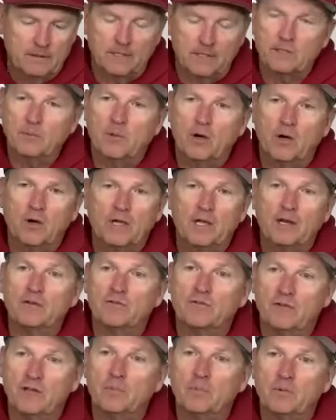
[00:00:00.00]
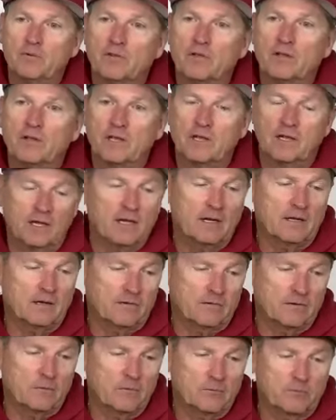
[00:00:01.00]
let the ball get as deep as it can get
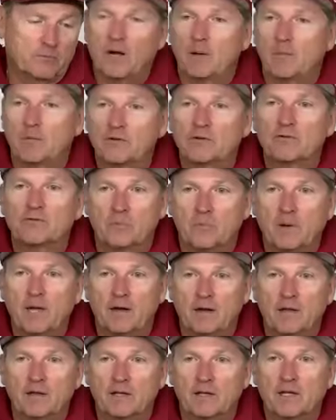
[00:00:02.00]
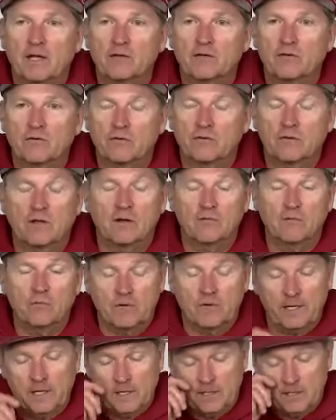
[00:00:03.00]
because it was probably just about in the catcher's glove
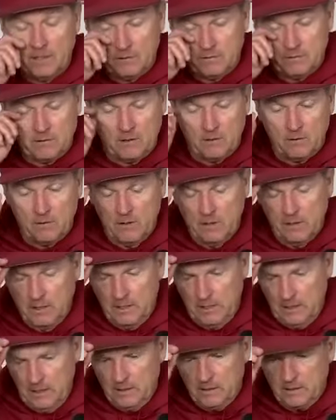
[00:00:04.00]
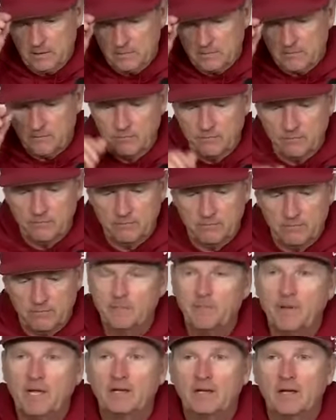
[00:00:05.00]
when he hit it. So because
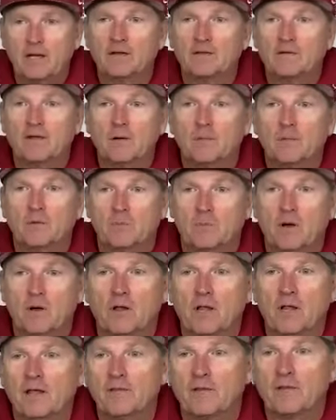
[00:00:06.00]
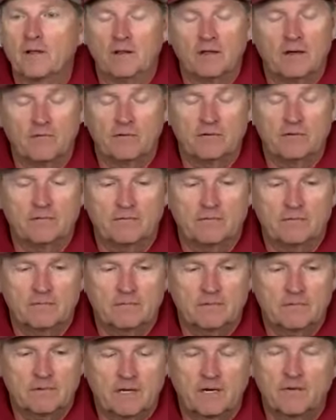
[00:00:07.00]
he made contact with the ball and the glove, it's
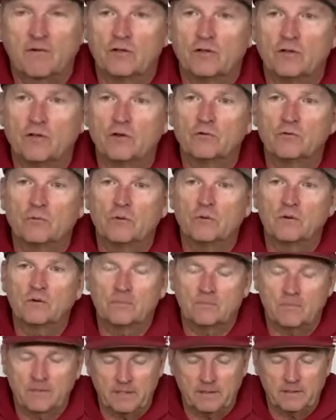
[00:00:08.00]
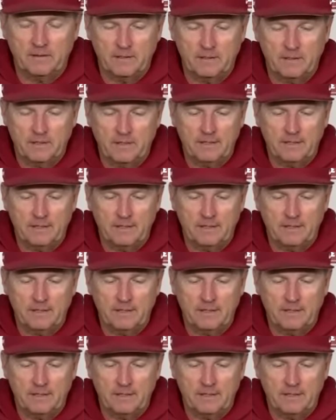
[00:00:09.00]
kind of unusual, but